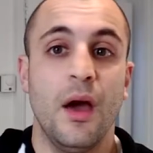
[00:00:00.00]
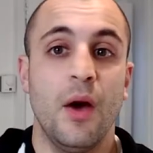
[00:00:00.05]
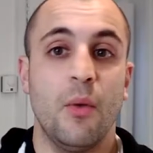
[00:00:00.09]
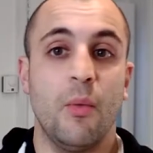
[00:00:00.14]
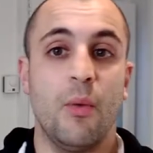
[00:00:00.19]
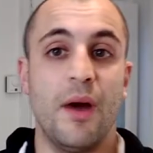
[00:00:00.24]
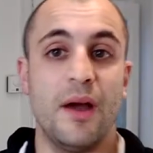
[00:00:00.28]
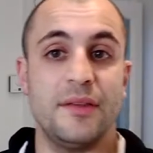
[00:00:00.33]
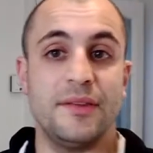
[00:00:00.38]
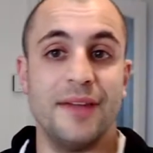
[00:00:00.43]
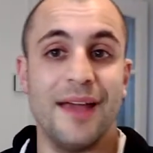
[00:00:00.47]

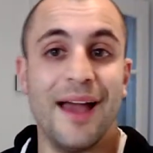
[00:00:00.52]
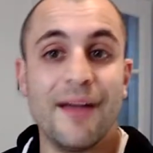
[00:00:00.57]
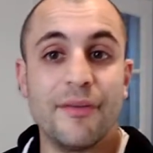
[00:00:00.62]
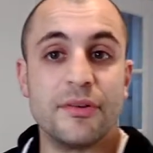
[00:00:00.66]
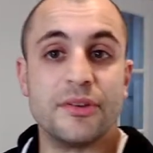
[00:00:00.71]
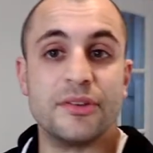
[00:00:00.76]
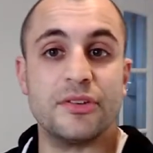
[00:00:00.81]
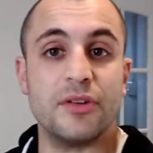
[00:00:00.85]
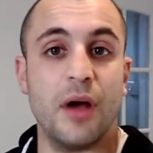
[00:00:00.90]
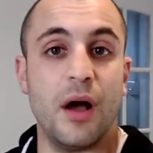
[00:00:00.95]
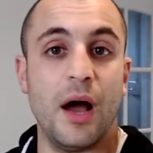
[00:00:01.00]
Whereas the
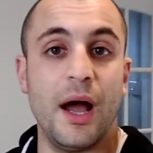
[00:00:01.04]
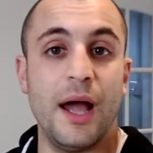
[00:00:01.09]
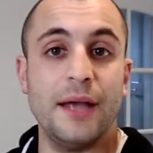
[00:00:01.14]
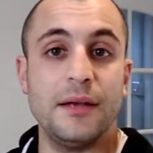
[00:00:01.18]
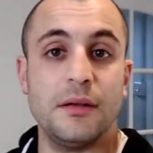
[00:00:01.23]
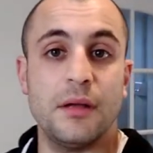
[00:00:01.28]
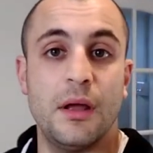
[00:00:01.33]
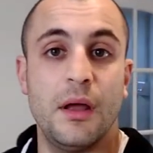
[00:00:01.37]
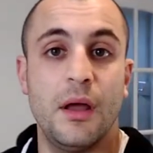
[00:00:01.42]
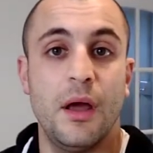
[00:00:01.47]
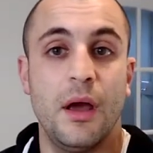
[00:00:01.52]
other side,
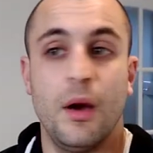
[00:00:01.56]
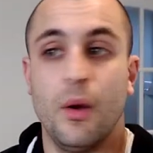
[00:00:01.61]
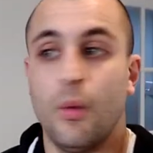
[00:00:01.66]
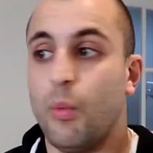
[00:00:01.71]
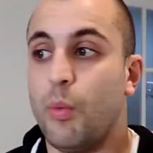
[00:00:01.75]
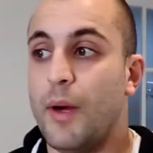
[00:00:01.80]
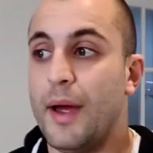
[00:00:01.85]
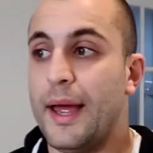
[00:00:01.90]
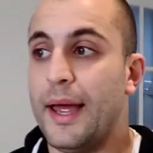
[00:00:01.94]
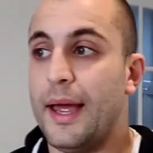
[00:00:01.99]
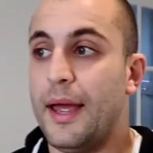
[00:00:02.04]

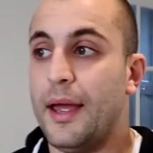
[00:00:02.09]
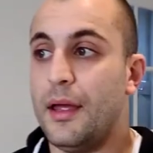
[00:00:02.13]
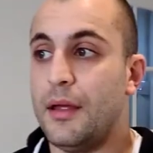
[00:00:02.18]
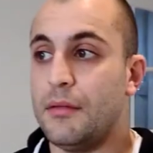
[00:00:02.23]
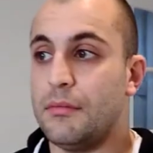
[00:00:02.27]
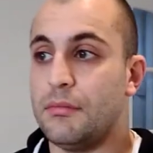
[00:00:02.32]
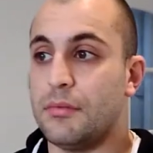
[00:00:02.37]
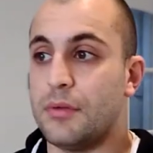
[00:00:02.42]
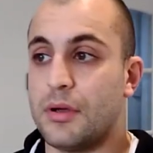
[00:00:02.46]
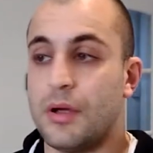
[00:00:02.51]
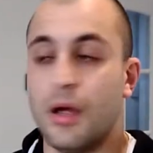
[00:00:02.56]

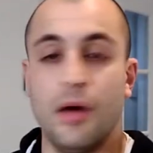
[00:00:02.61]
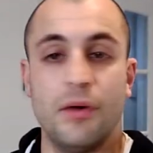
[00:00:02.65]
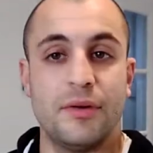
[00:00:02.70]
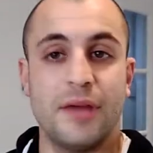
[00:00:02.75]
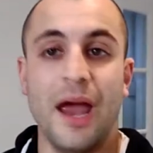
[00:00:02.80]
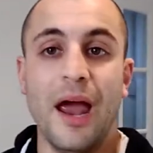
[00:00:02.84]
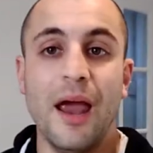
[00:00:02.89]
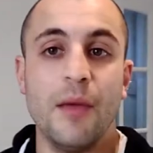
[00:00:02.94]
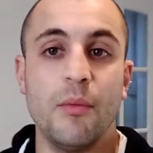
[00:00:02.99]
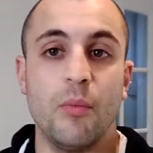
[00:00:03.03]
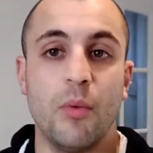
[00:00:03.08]
where the
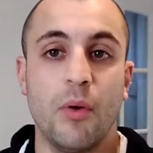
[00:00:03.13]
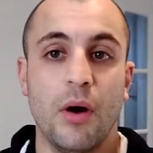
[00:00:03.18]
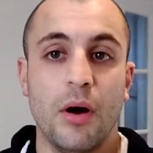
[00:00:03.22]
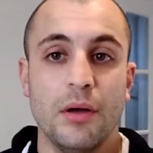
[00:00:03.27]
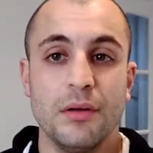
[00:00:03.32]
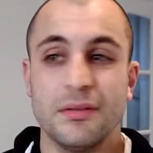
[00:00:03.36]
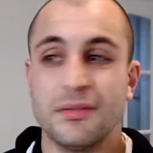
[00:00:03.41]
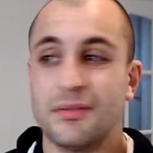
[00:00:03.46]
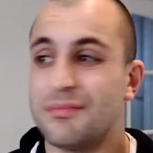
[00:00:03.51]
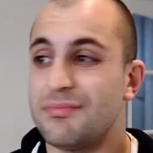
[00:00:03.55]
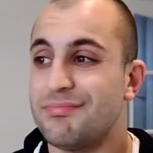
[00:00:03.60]
cocaine
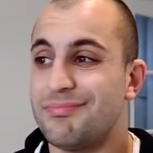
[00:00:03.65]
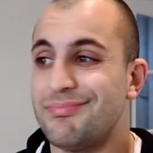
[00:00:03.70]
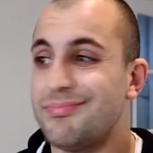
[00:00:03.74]
was,